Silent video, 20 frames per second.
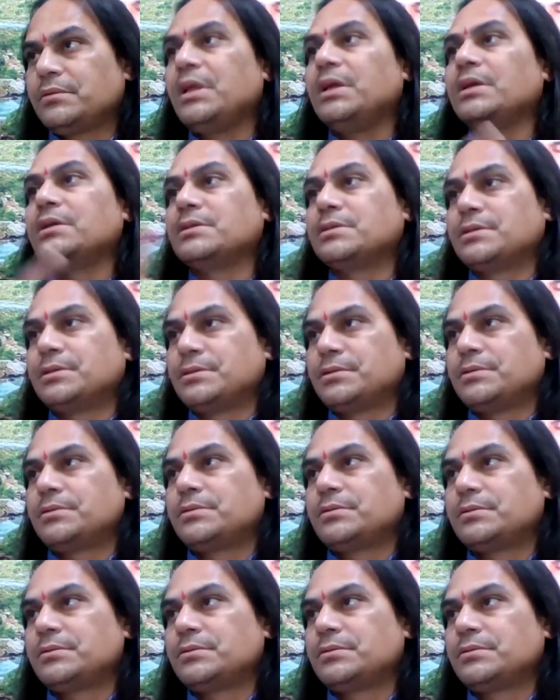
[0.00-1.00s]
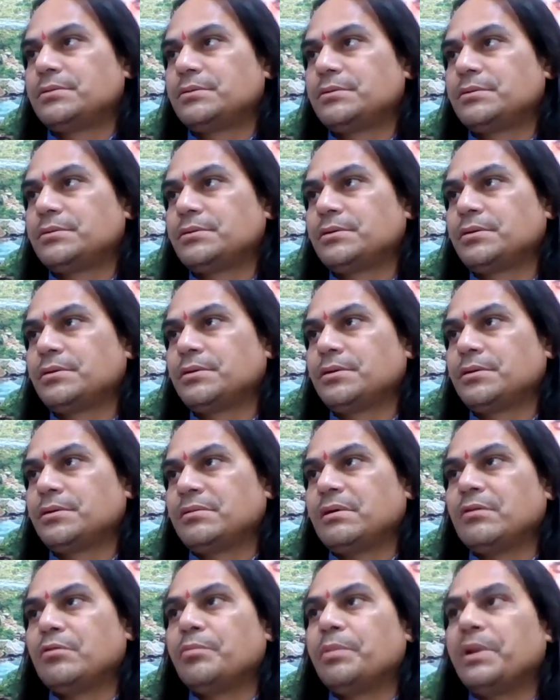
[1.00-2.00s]
things.
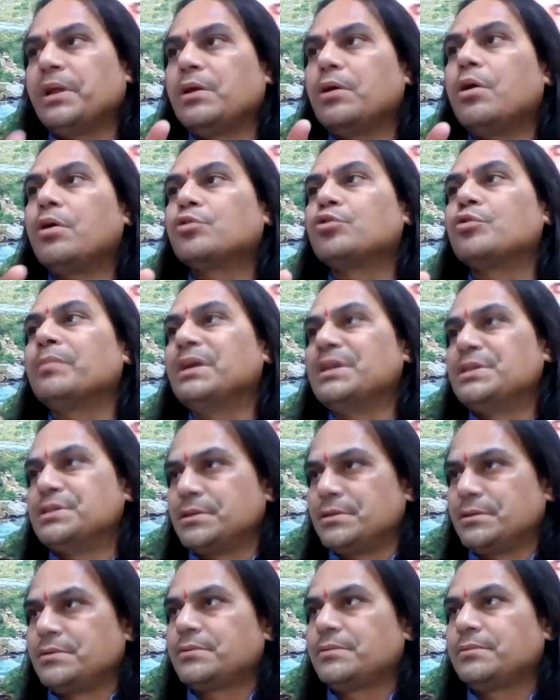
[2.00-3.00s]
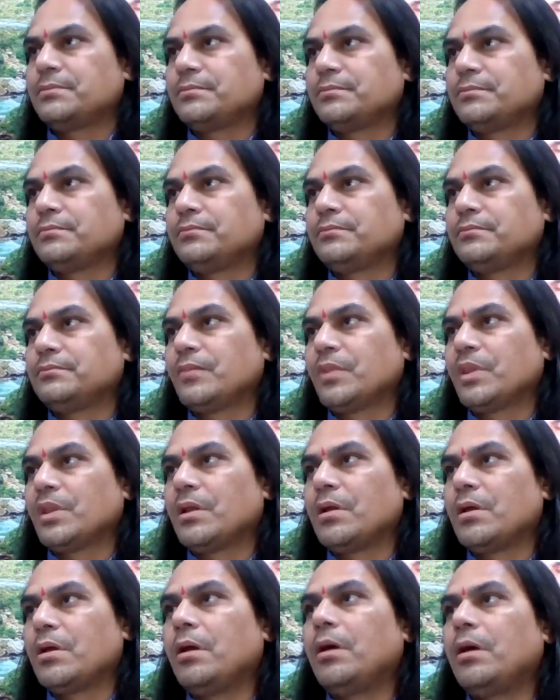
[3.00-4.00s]
So we have to break automation. In
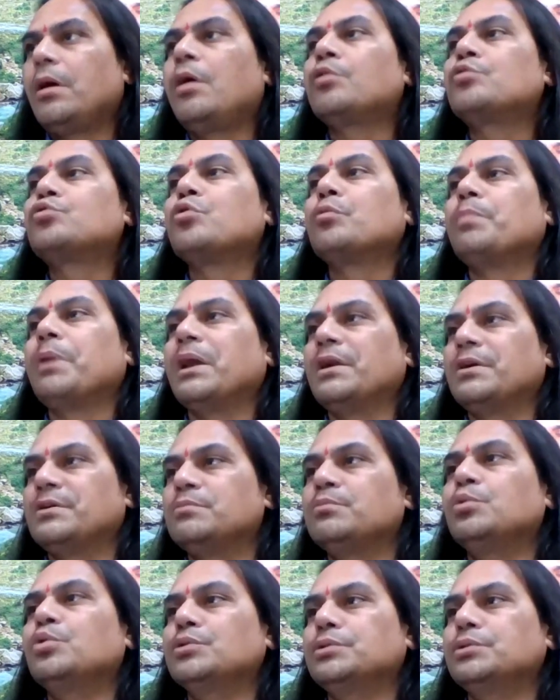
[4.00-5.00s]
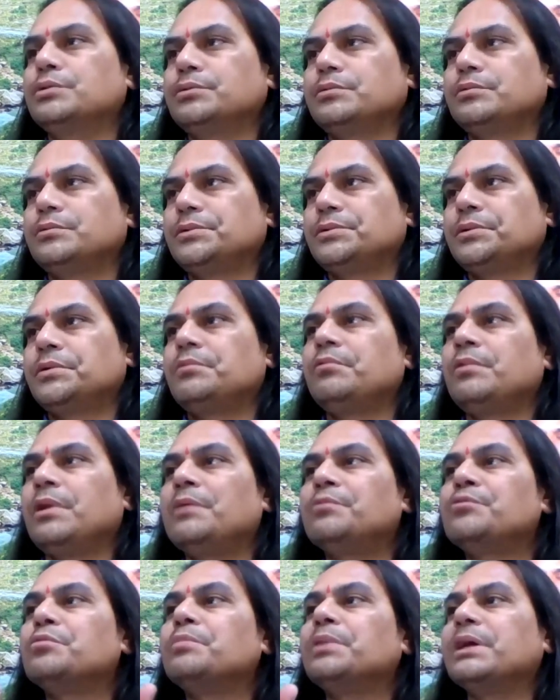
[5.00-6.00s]
autopilot mode,
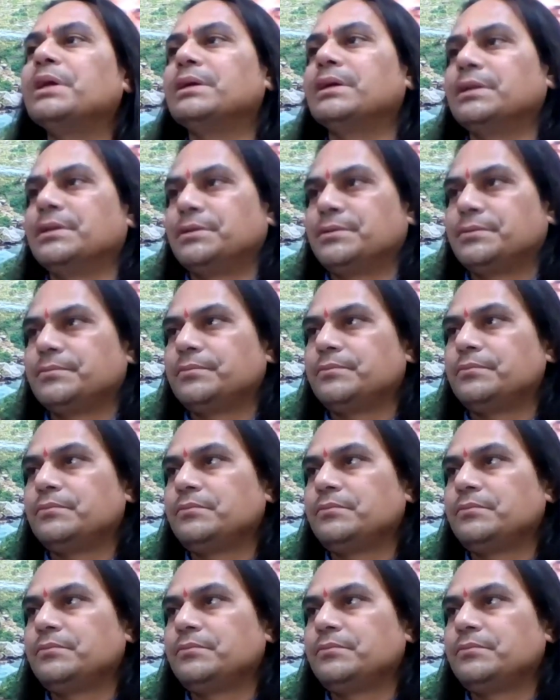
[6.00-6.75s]
we'll have to break it.